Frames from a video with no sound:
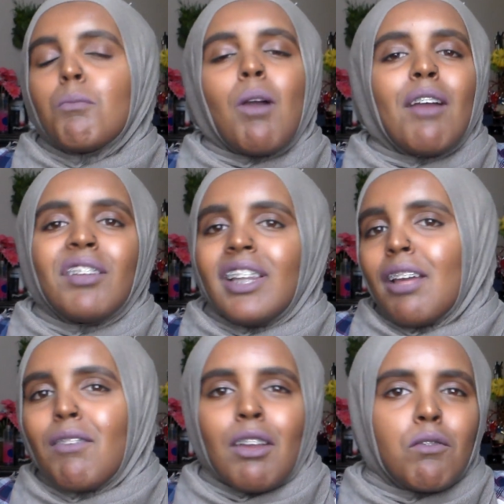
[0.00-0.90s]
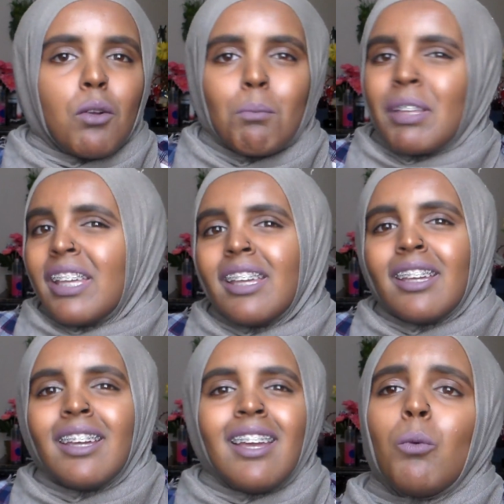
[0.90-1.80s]
that private life ain't for
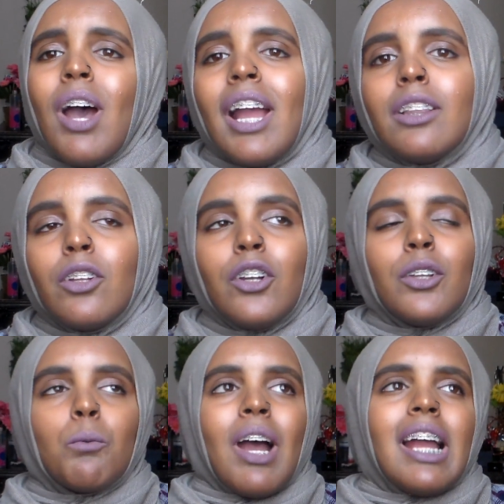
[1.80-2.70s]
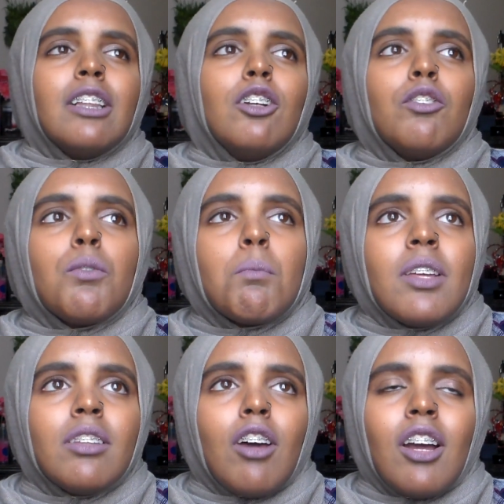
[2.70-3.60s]
me. What I learned from
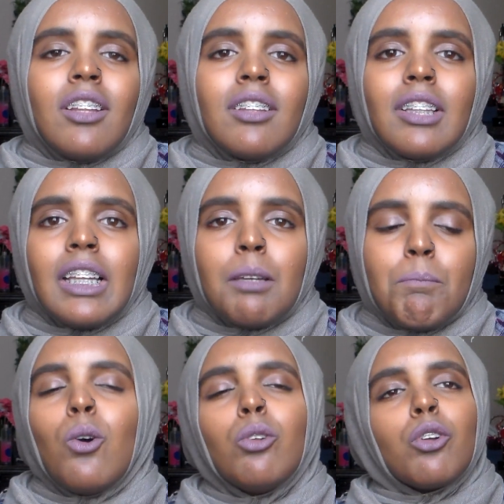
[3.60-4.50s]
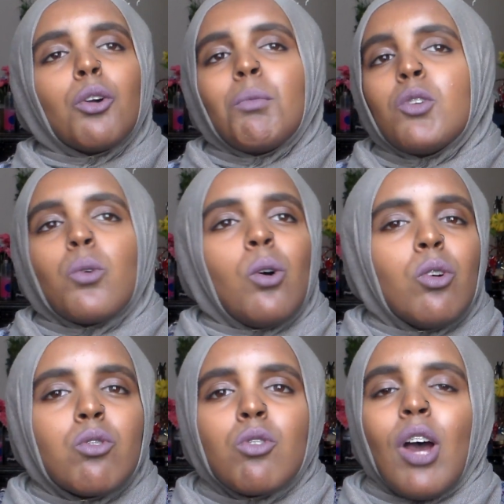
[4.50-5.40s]
this, honestly, trolls are gonna be
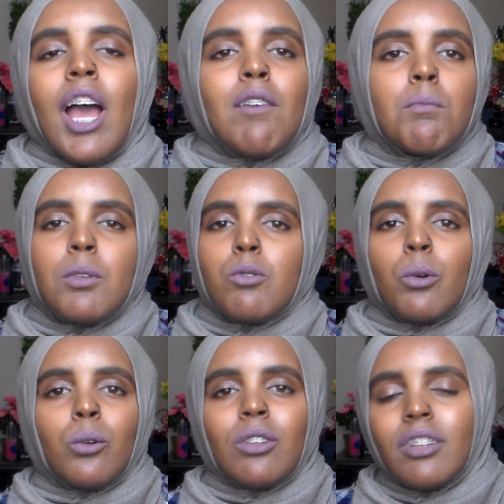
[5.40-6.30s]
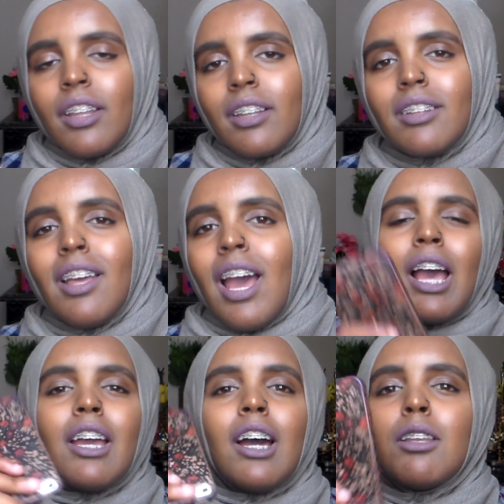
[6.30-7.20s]
trolls. I haven't been trolled since.
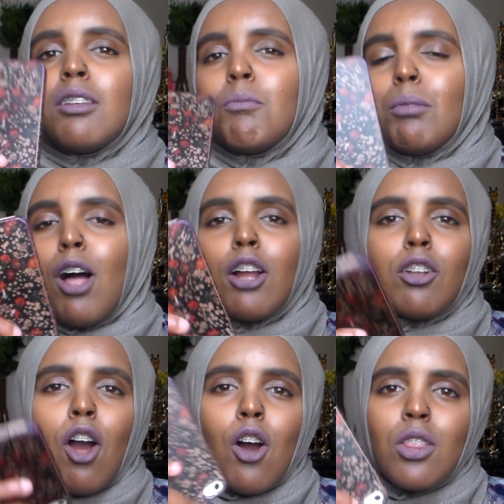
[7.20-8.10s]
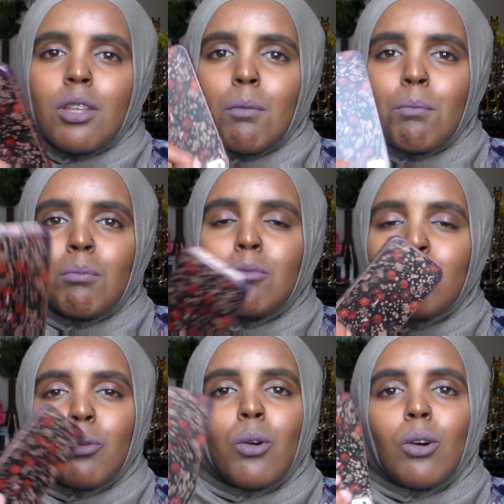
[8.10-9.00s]
I unblocked all of them
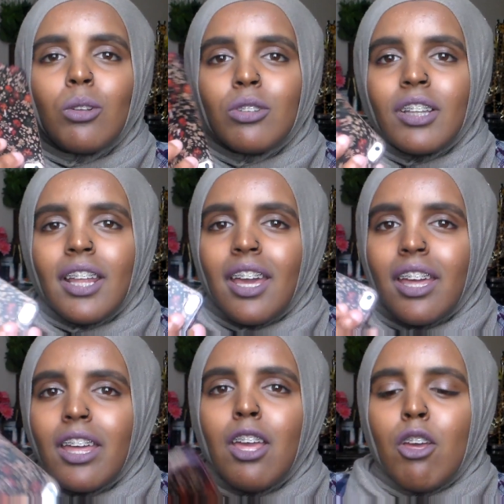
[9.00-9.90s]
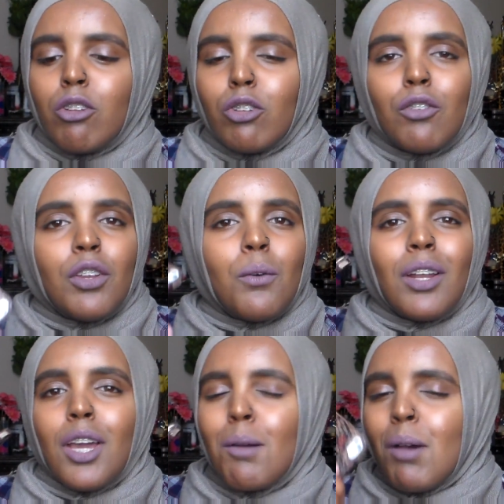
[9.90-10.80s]
trolls today. So if they
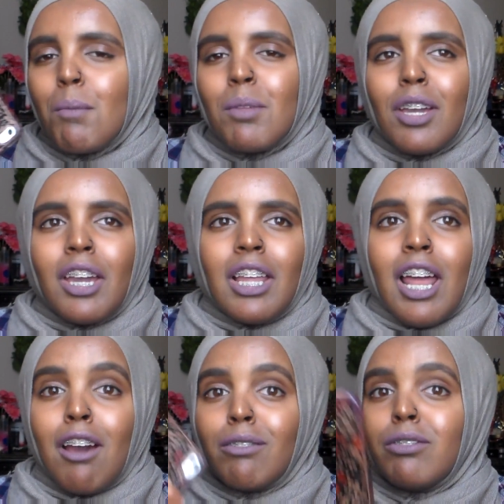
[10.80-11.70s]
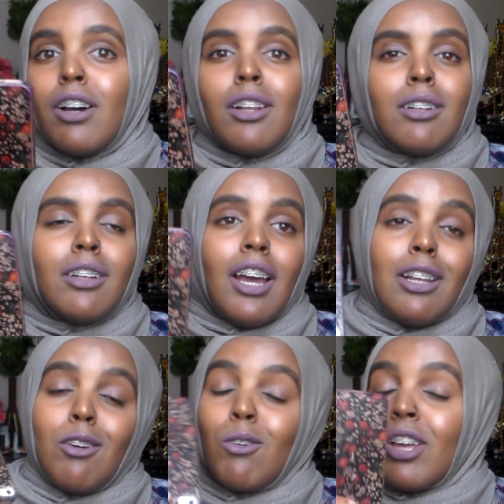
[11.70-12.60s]
want to come at me again, have fun.
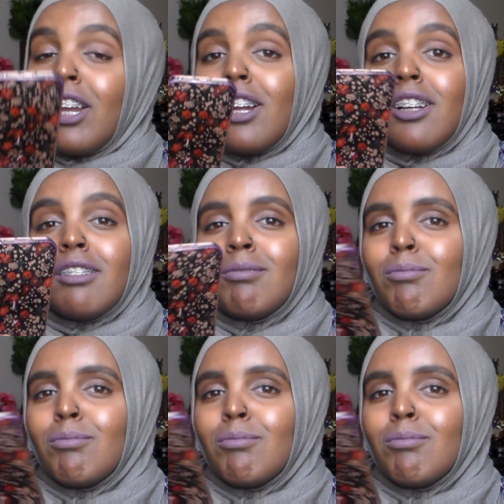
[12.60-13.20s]
I don't care.